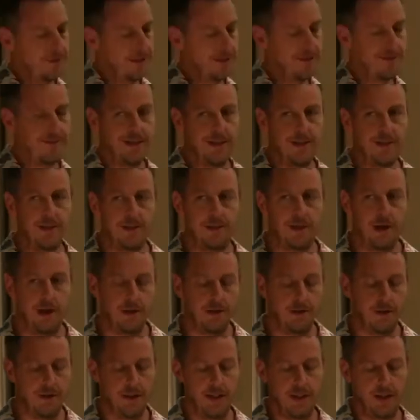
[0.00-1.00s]
Consider
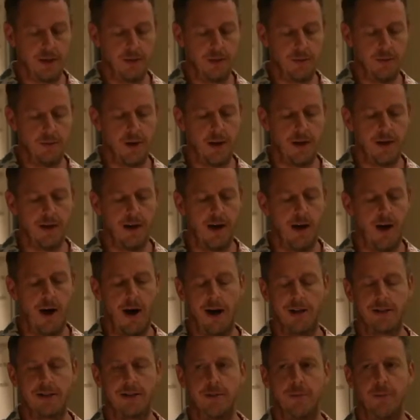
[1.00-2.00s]
gardening one
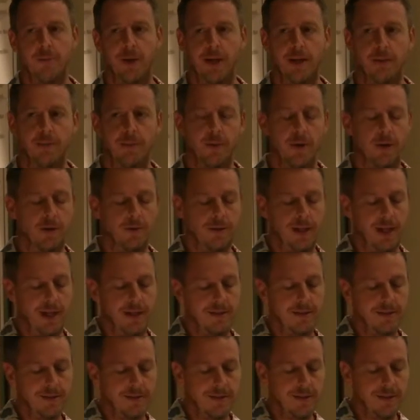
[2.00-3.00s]
awesome way to
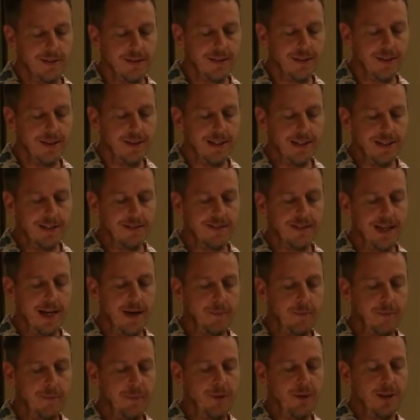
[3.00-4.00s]
protest it's
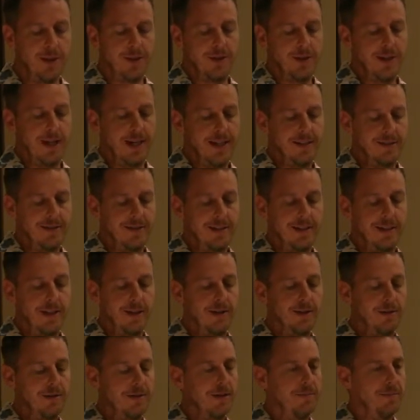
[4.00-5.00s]
time to put your hands in the
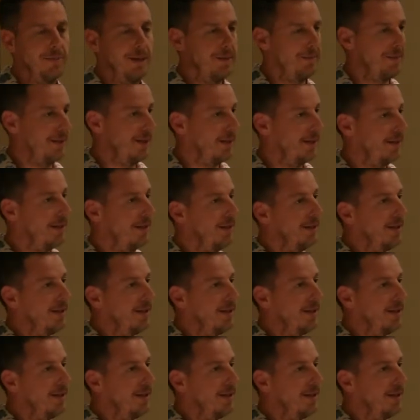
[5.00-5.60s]
earth and maybe